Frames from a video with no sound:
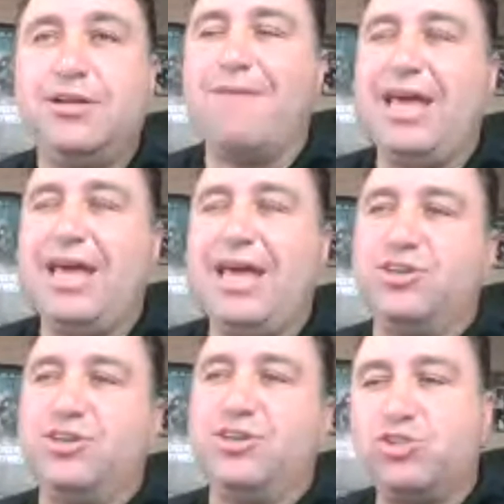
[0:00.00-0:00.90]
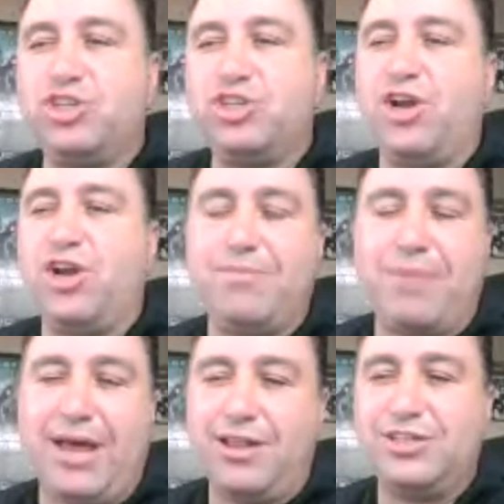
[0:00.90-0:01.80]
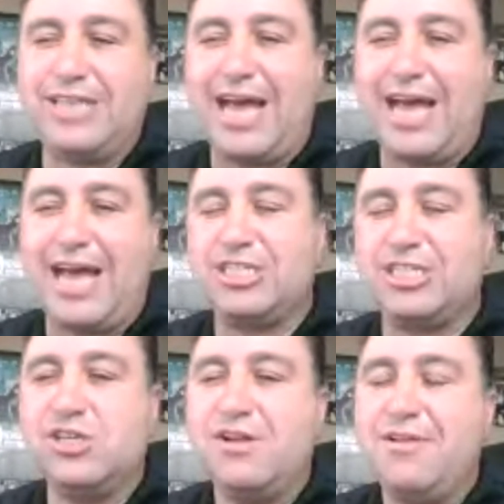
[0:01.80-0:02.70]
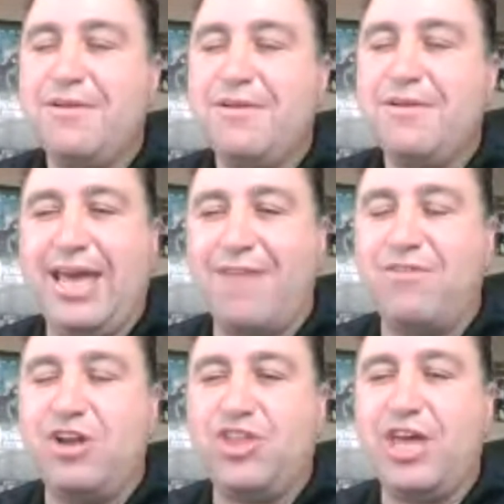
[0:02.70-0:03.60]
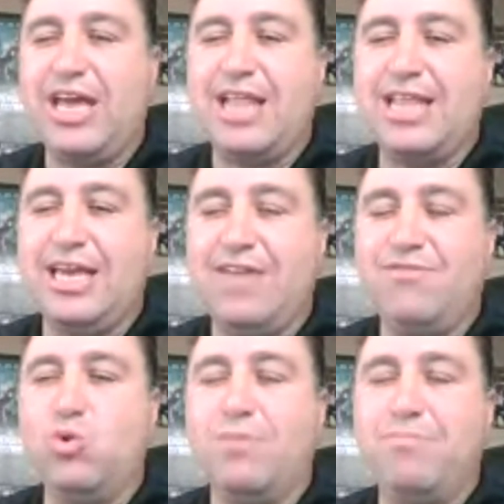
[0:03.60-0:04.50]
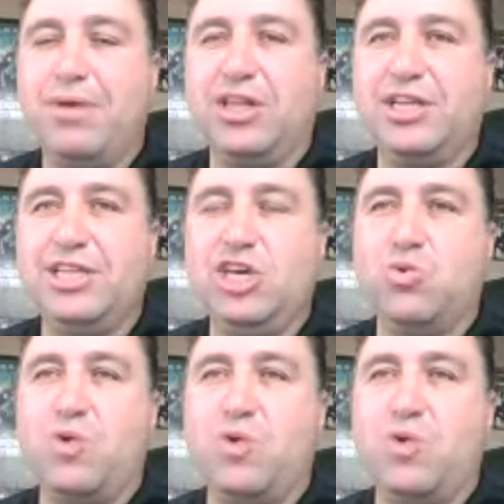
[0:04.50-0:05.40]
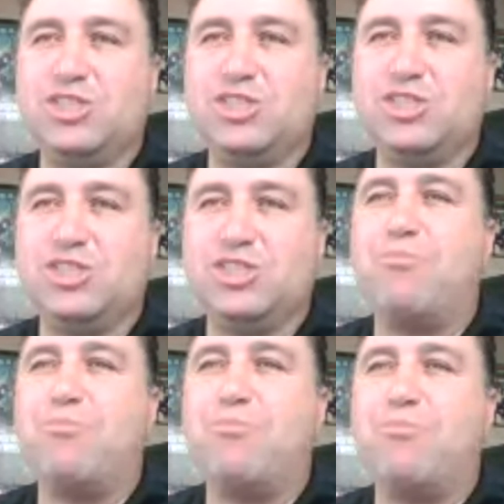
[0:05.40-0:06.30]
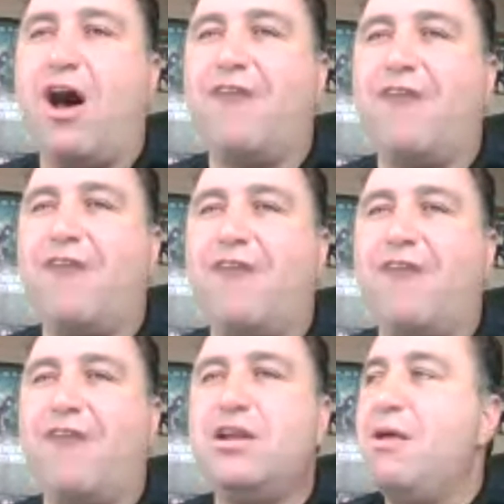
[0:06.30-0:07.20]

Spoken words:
pay their Social Security, pay their taxes, pay everything, and then give you a bill in the U.S. You'll see that more often.